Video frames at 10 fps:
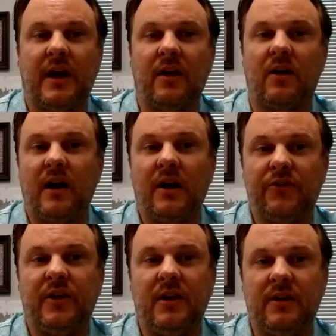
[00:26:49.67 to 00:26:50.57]
that our
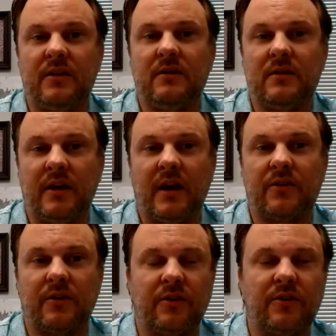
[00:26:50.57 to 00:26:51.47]
SC
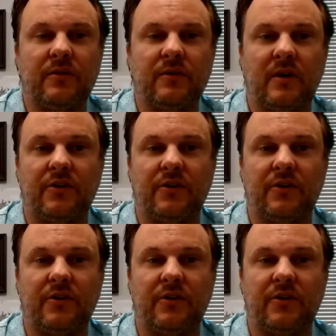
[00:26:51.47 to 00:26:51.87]
connectors,